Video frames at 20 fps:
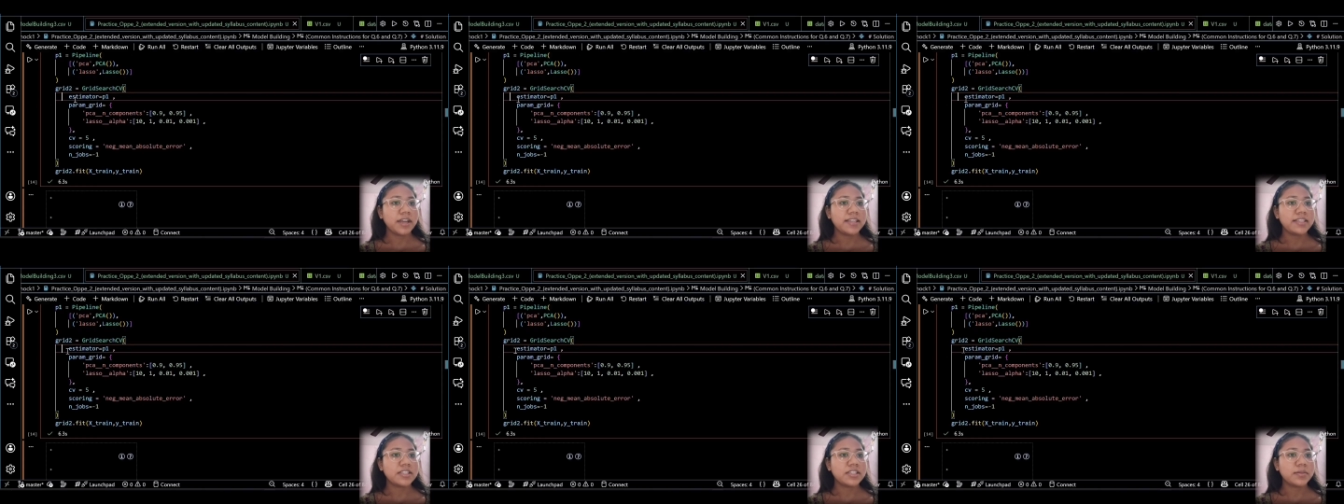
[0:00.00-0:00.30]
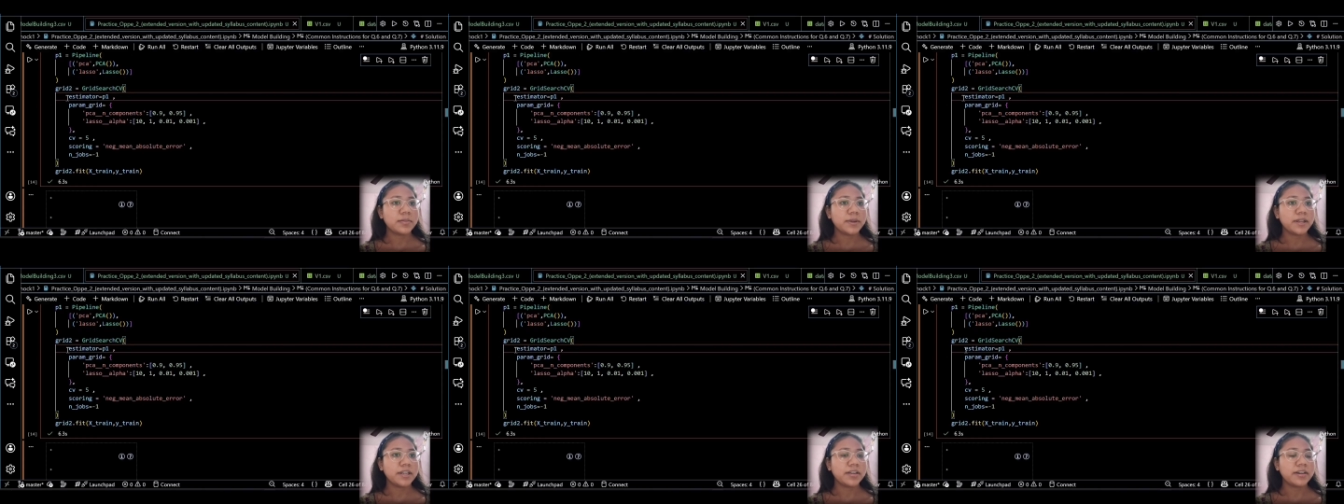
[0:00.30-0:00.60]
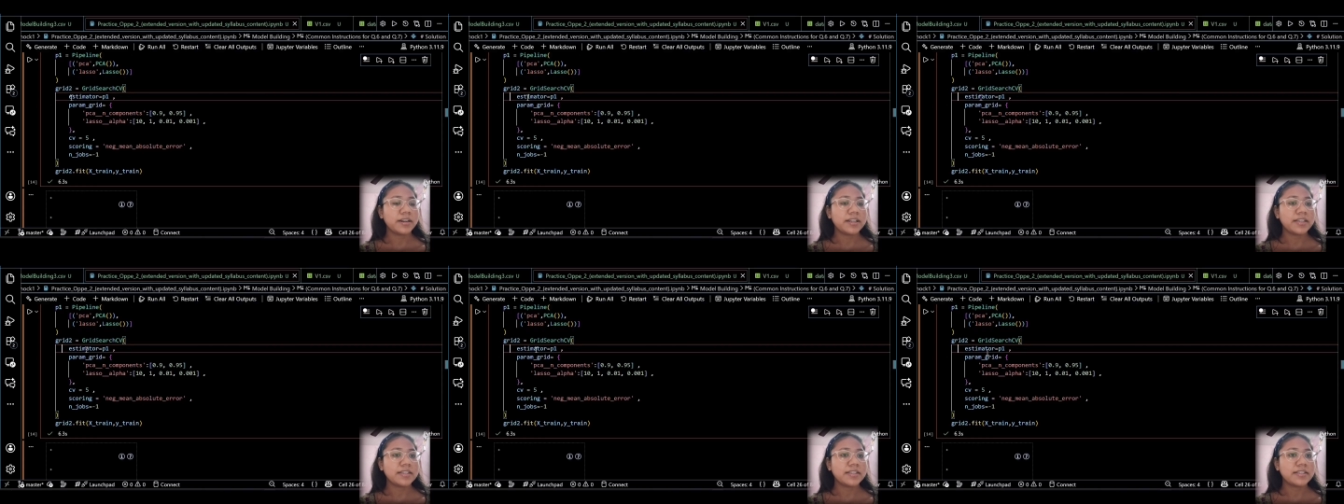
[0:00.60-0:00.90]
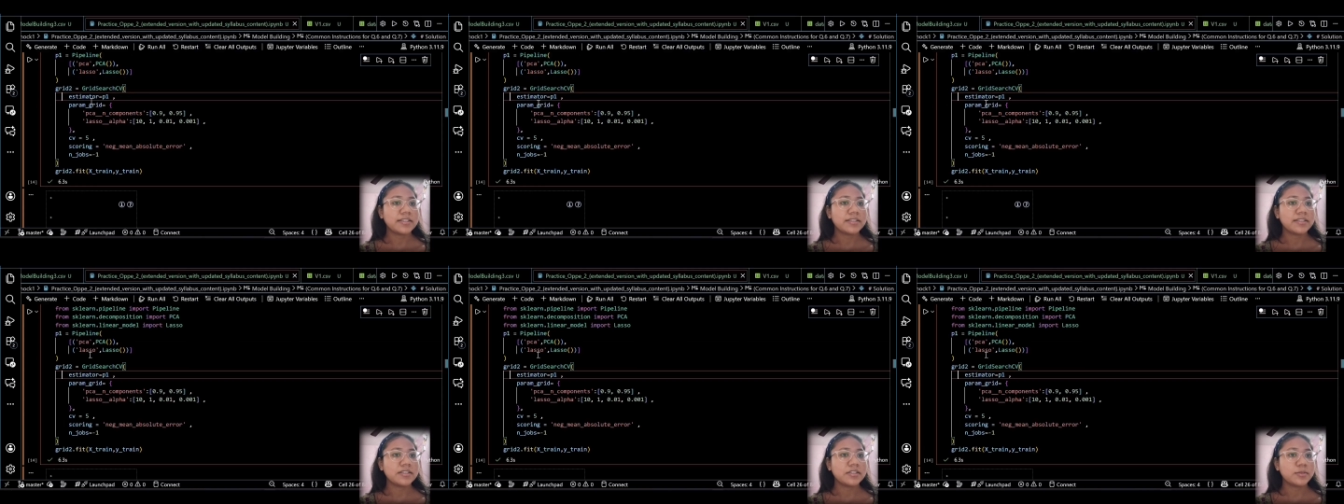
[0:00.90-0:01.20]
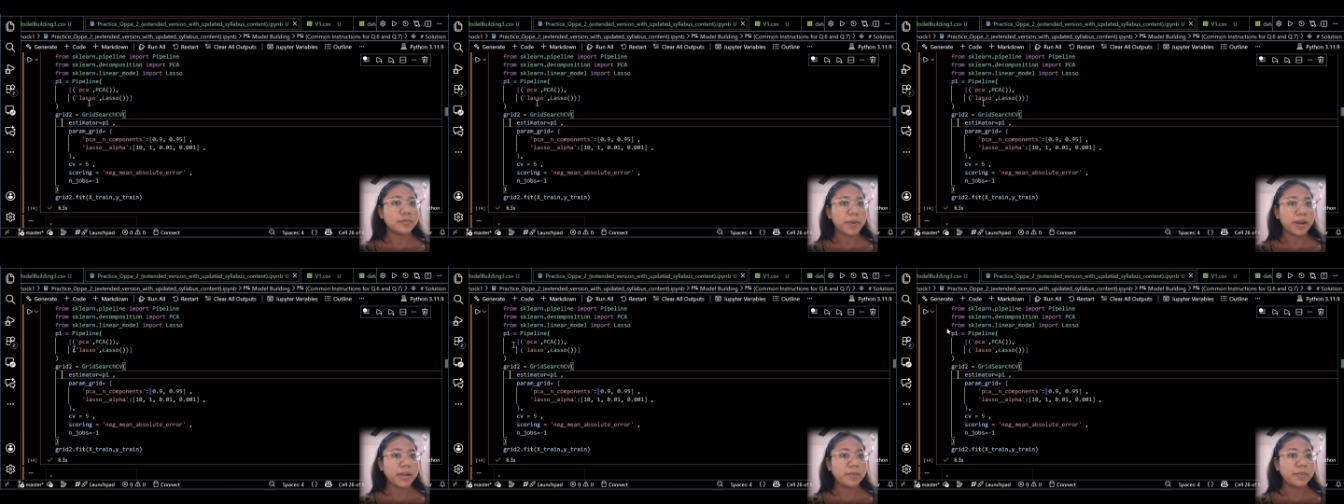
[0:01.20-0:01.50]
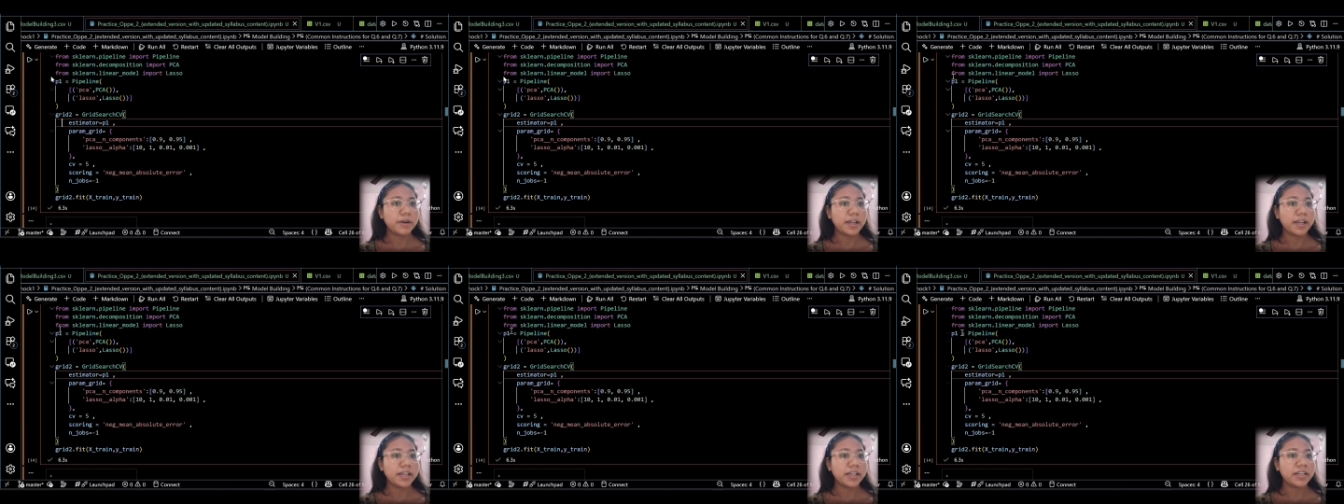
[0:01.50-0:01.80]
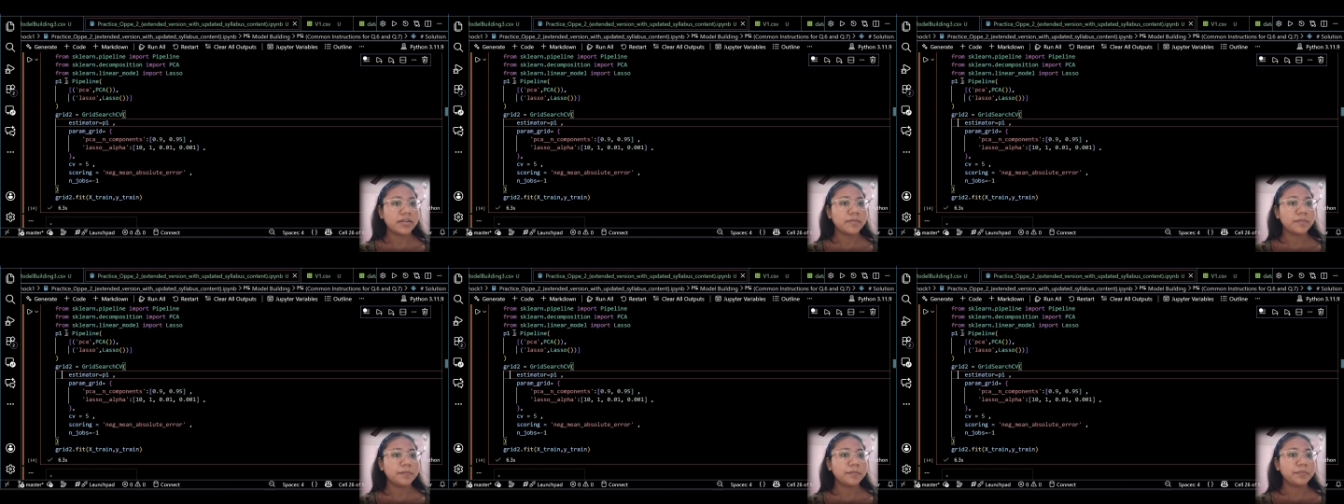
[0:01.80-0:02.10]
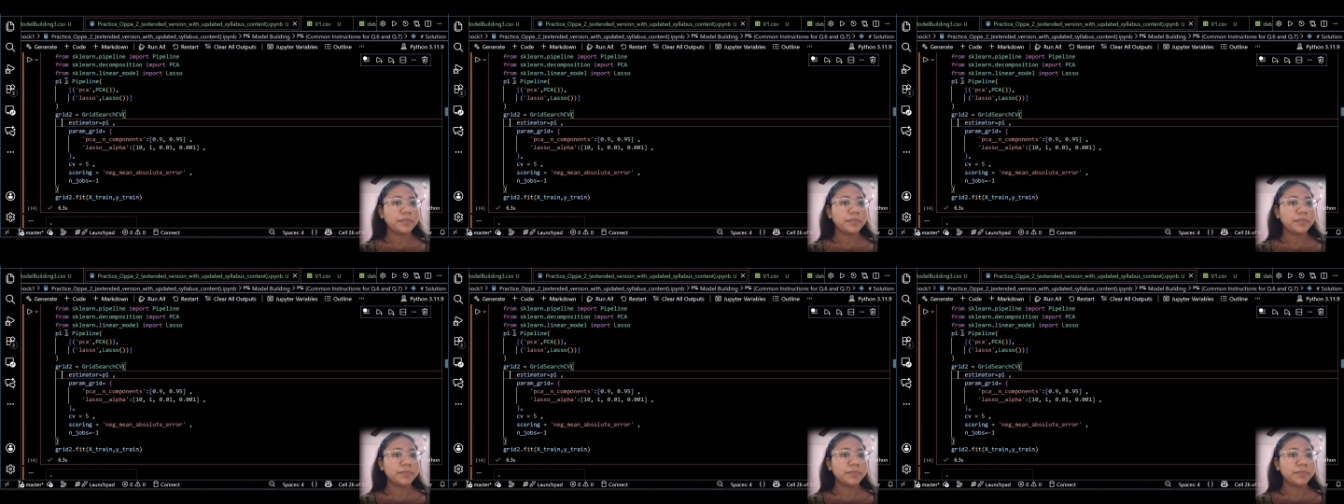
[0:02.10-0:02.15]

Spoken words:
estimator as this pipeline.